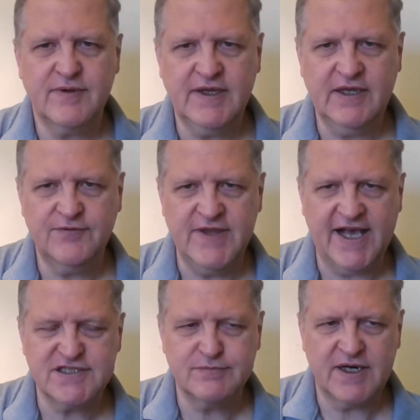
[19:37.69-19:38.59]
E with the
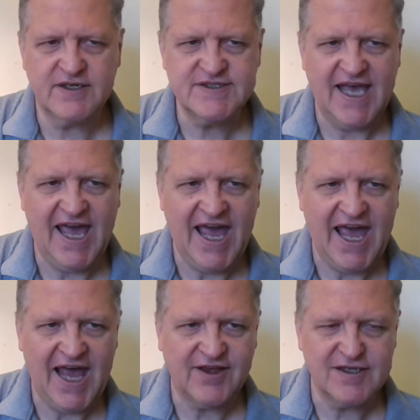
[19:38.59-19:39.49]
accent marks.
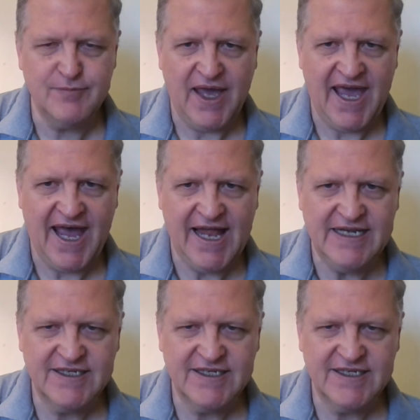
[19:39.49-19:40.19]
A like in pat.